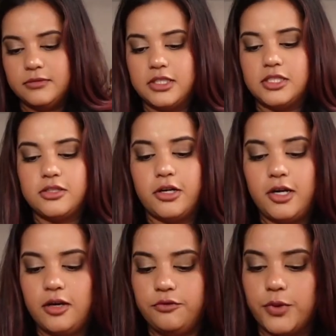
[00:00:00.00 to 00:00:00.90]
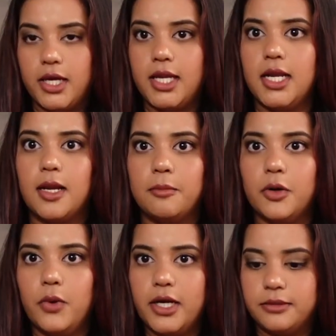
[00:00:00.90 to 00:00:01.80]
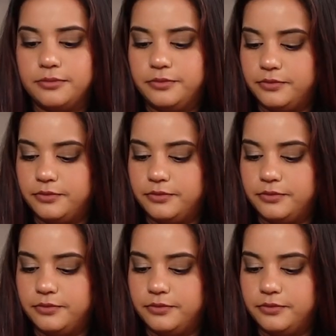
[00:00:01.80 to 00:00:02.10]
Let's start off with number 1.